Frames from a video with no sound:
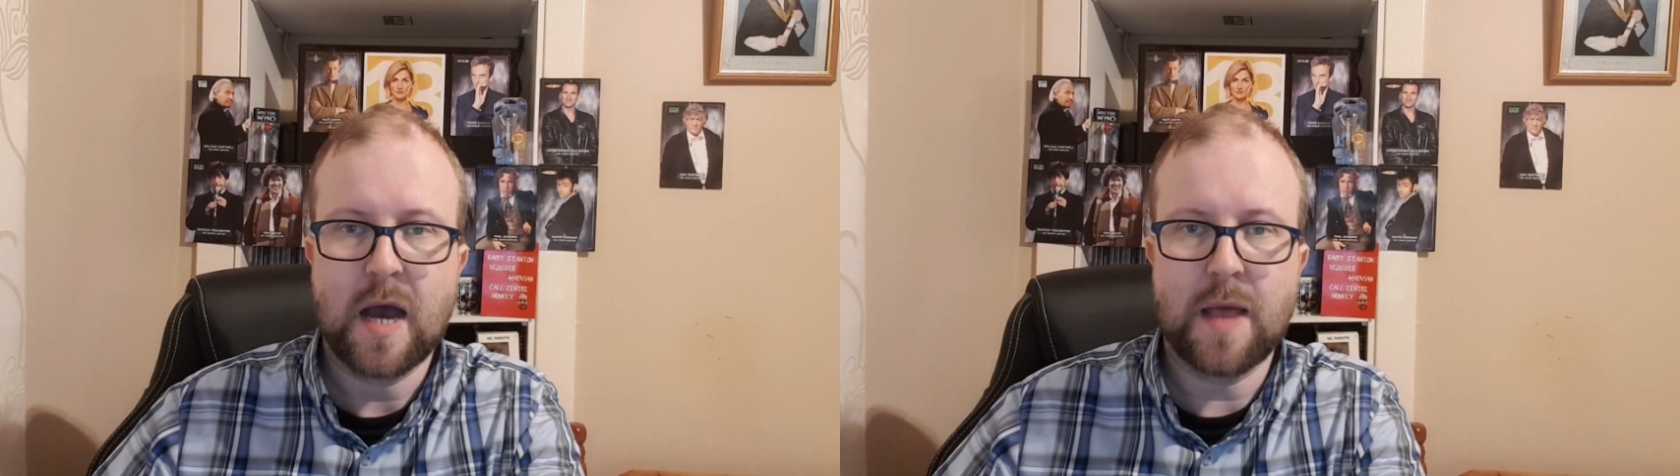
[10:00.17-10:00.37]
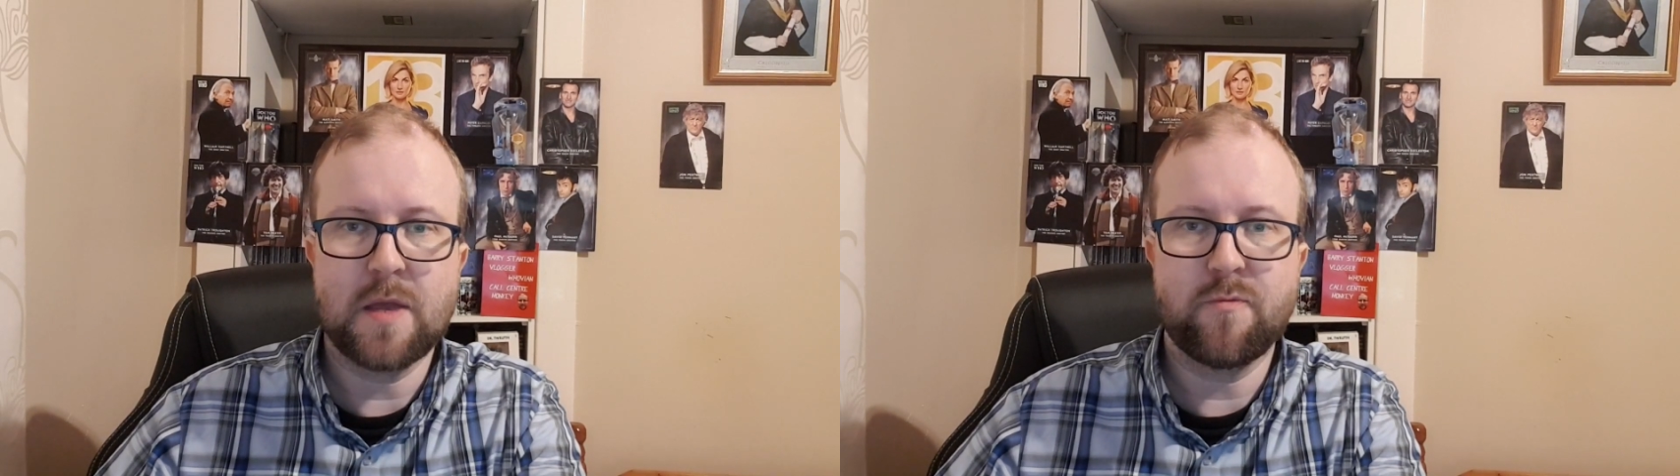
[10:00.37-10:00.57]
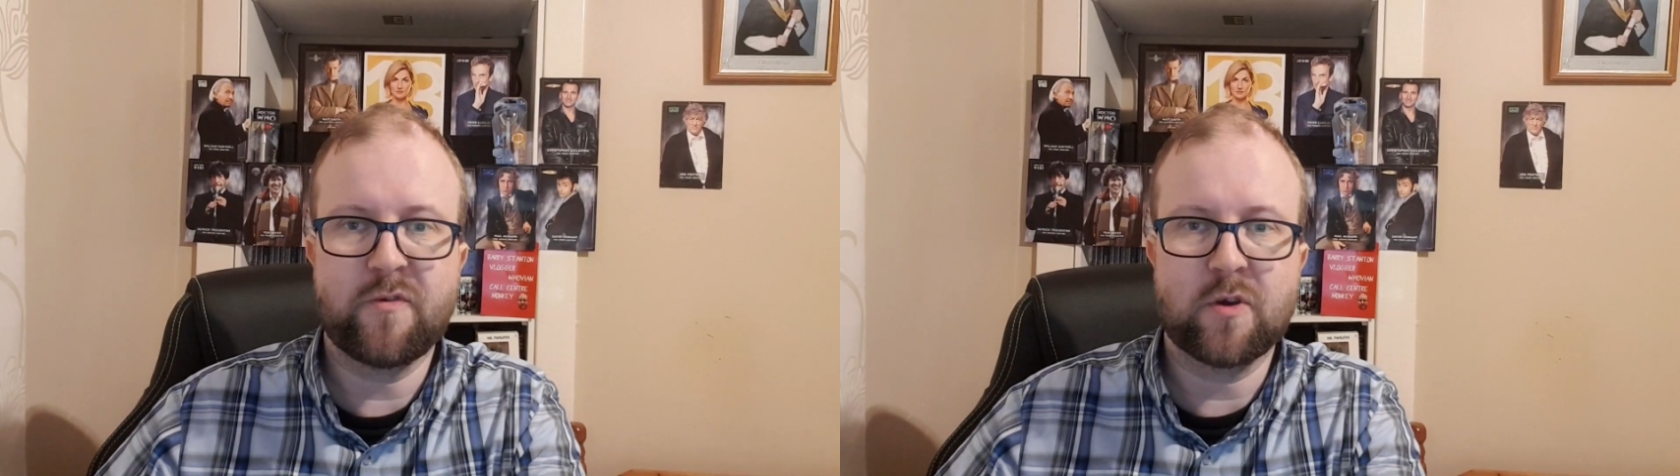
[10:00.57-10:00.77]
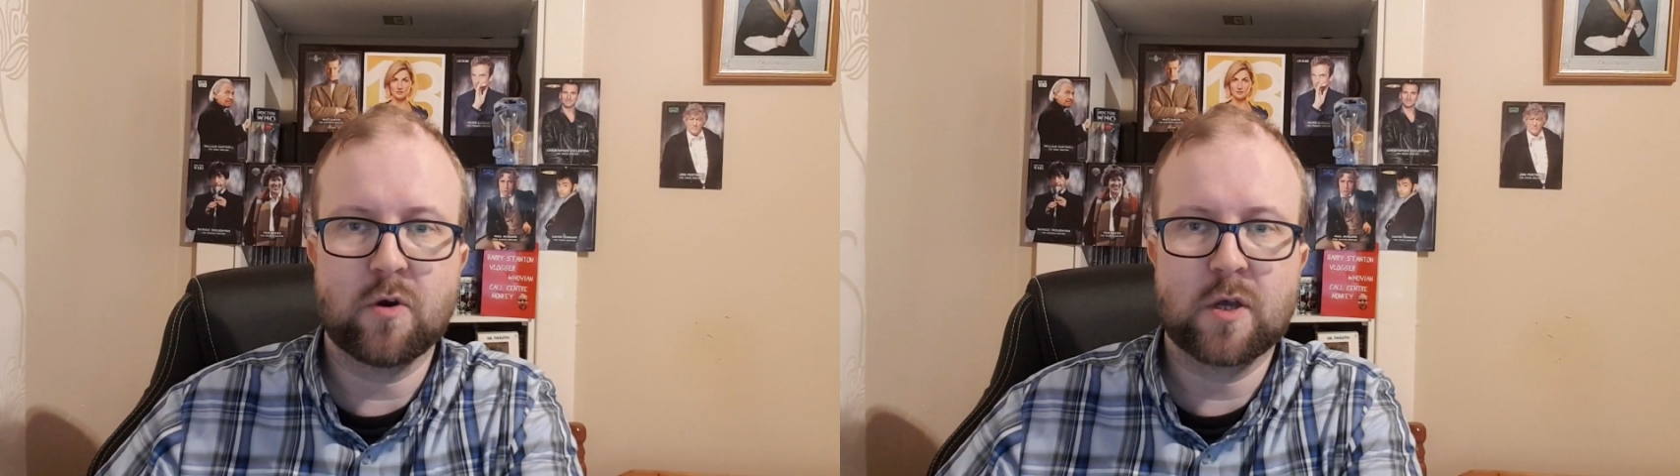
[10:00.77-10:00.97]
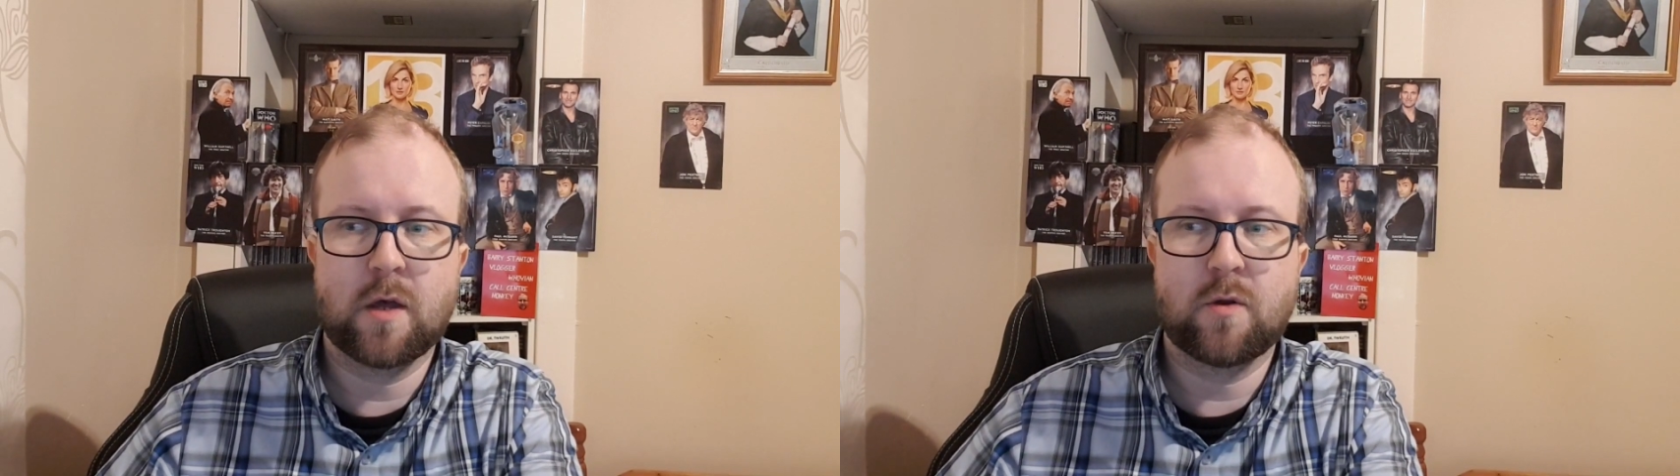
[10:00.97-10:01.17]
And then we've
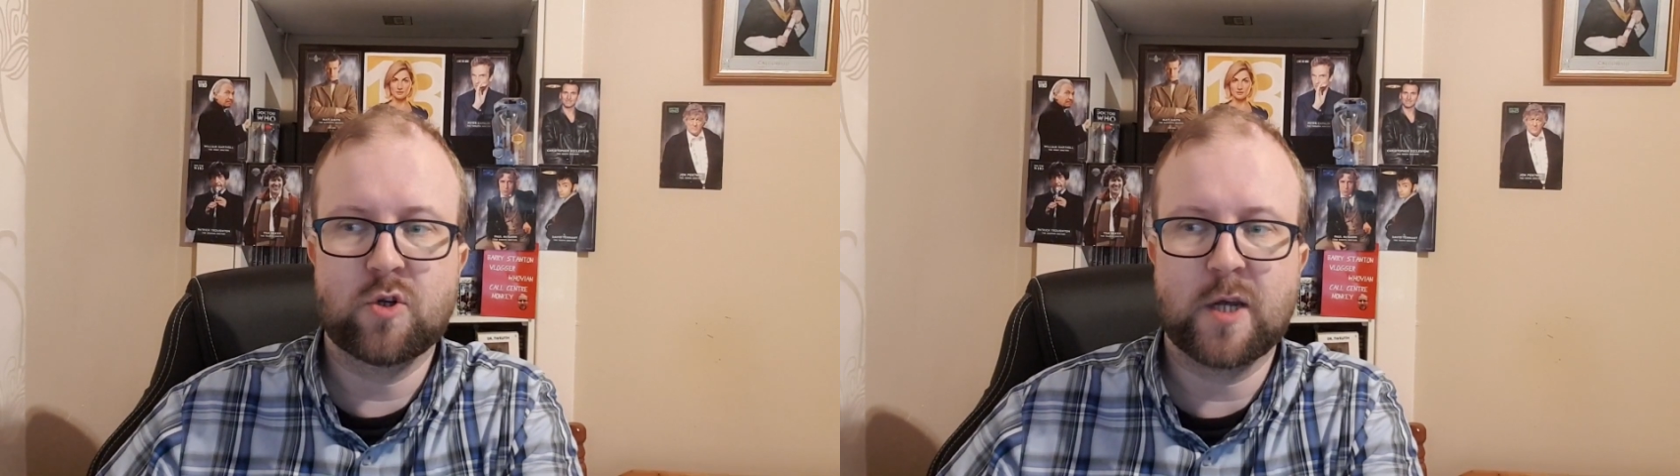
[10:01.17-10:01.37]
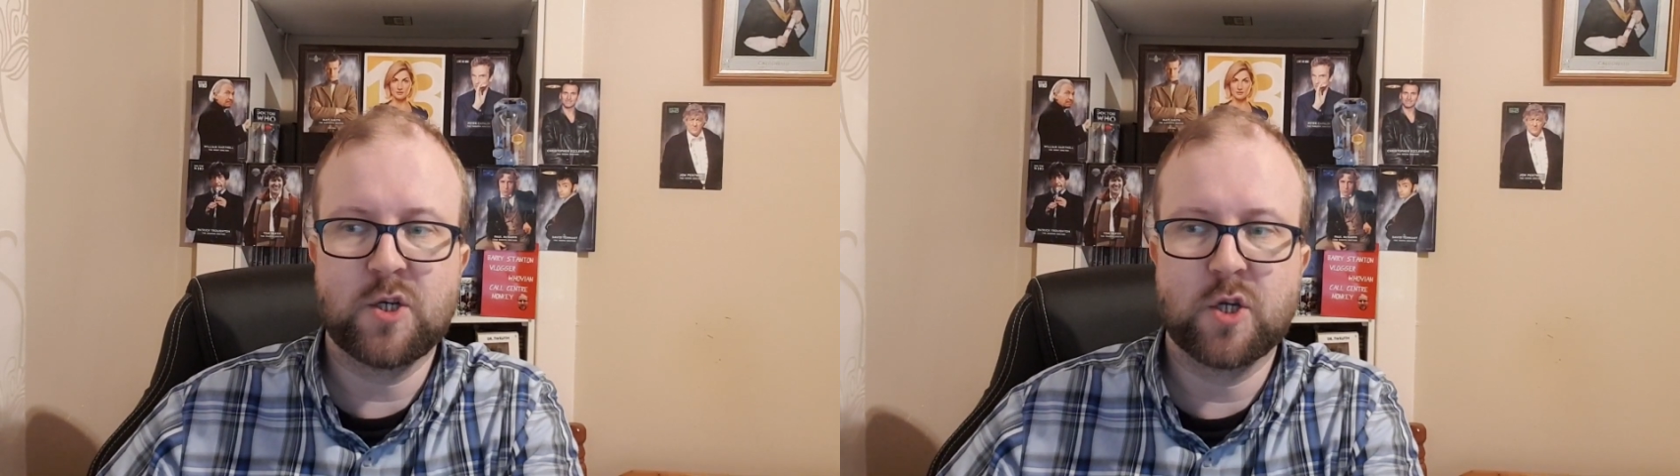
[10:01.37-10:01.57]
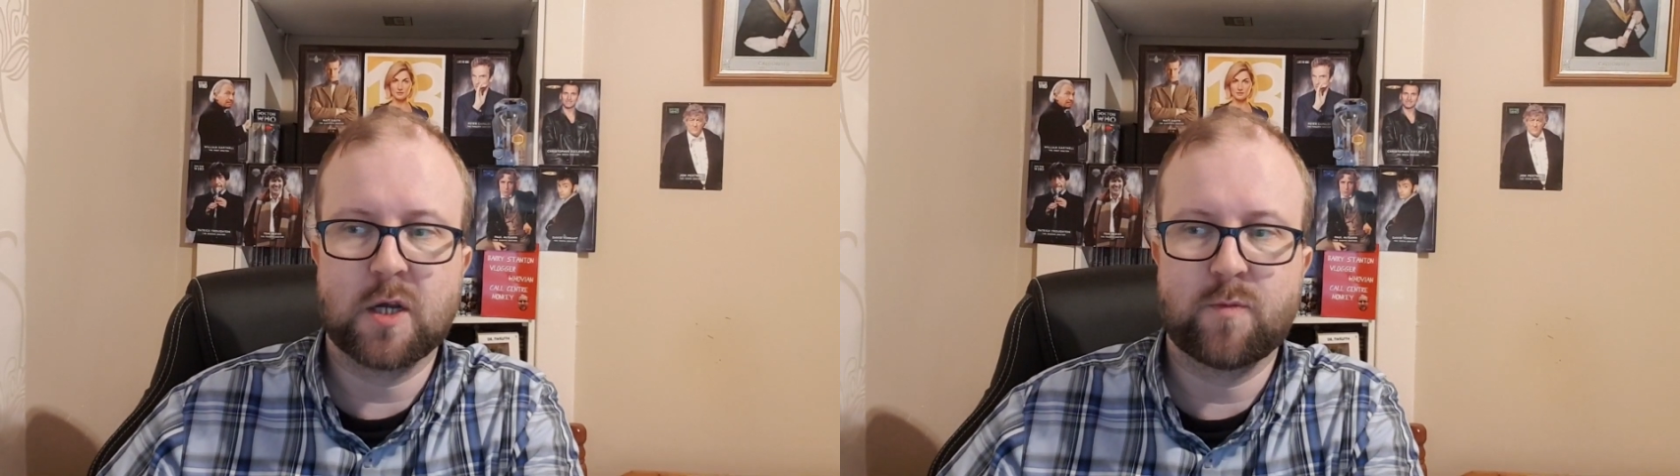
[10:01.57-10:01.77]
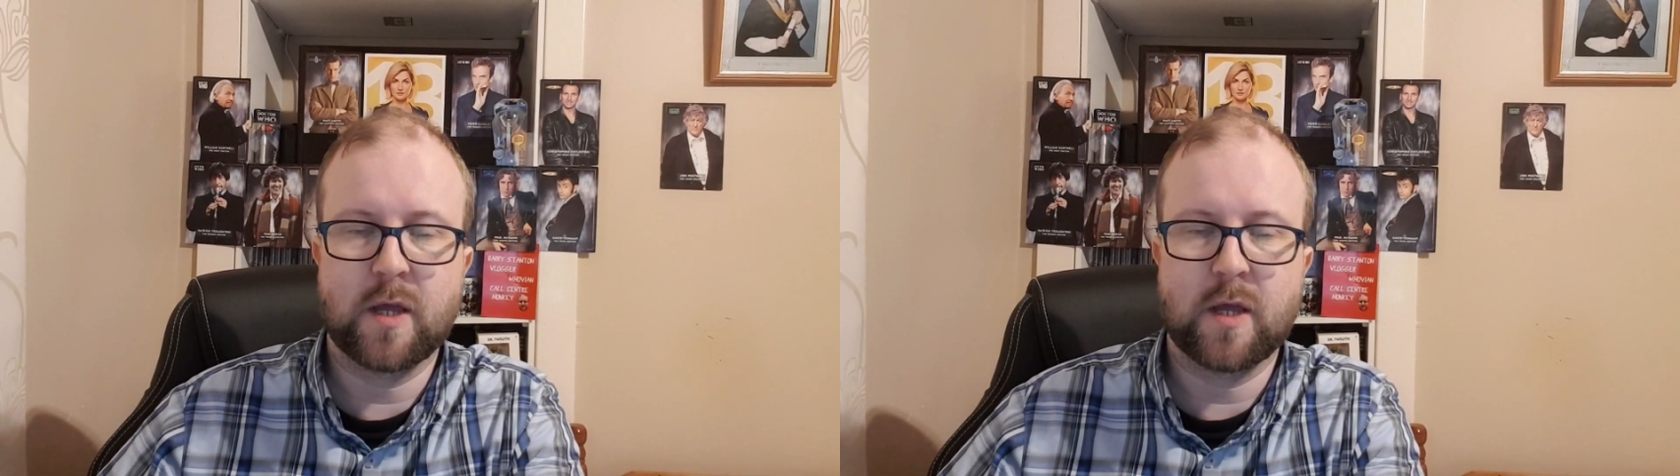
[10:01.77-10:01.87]
got Colonel Trenchard,